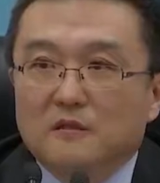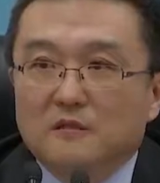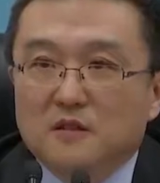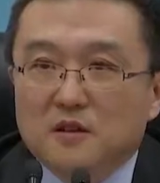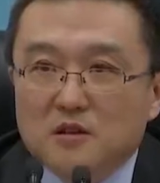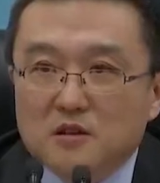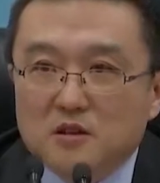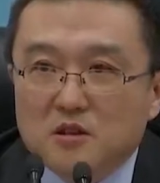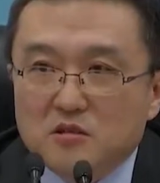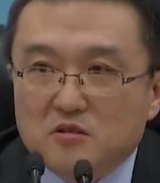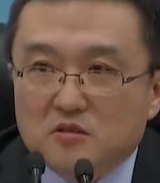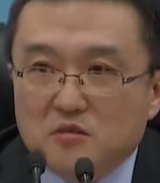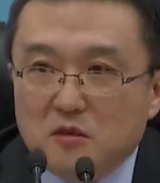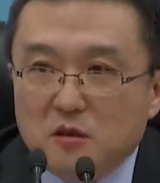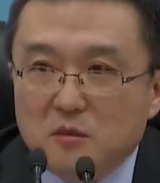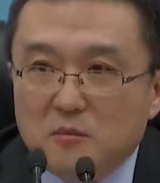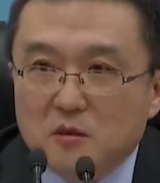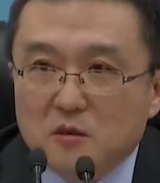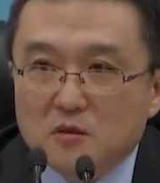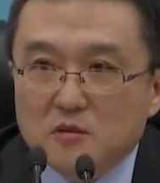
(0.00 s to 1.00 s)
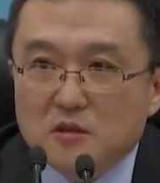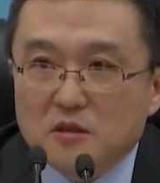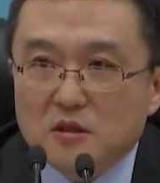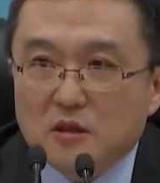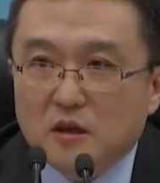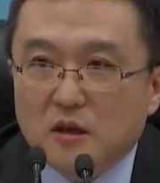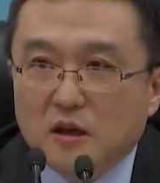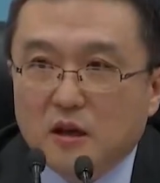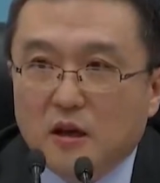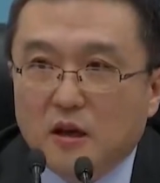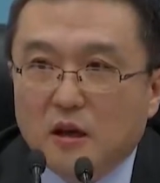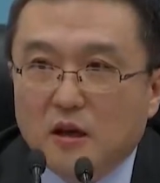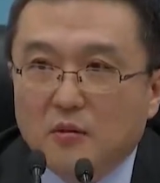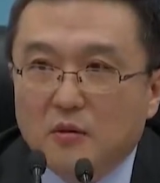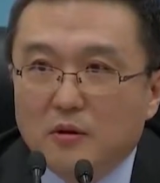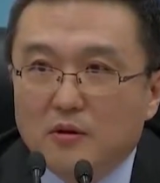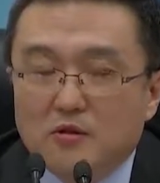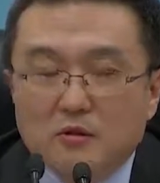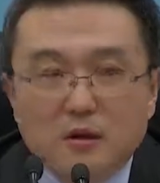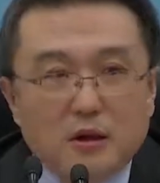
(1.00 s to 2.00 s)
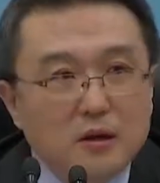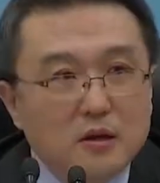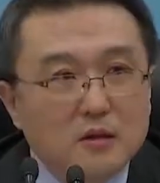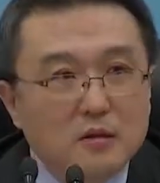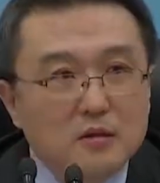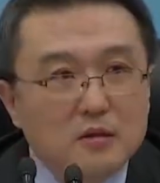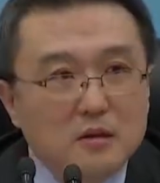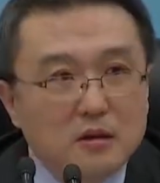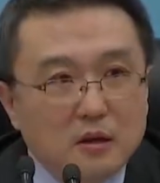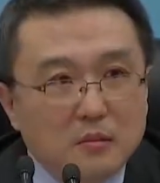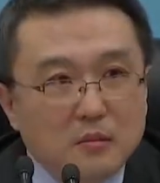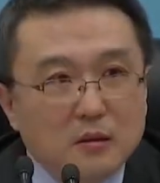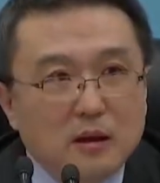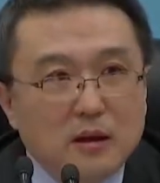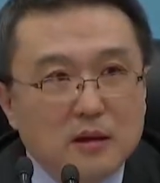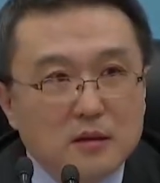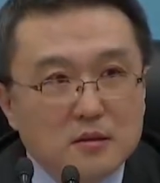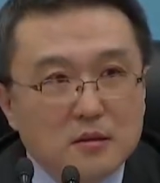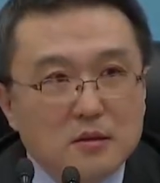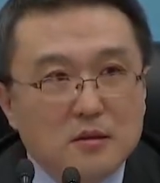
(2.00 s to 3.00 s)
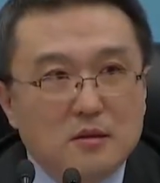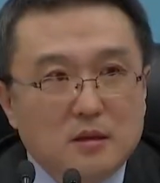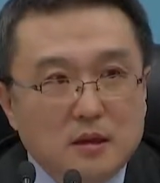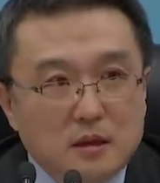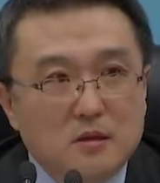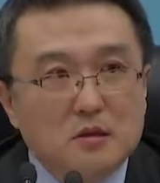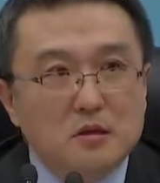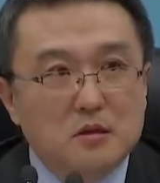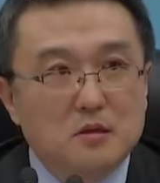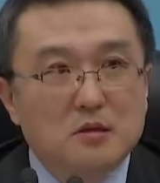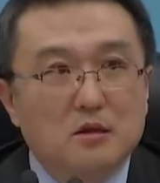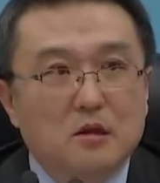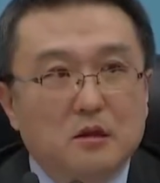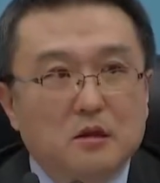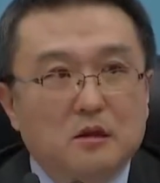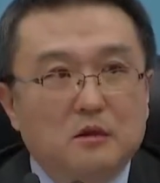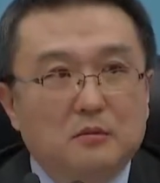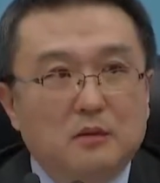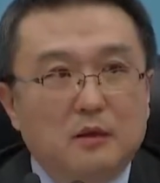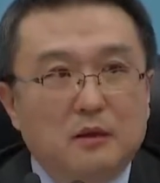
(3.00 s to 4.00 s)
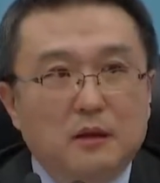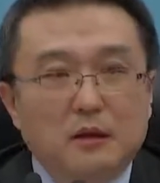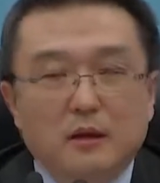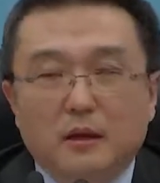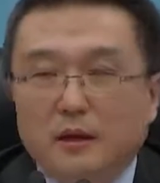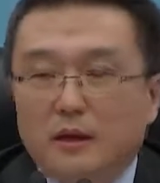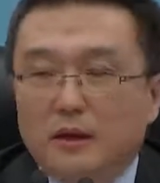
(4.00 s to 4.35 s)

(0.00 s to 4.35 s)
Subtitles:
First and foremost, we try to stabilize the Chinese economy.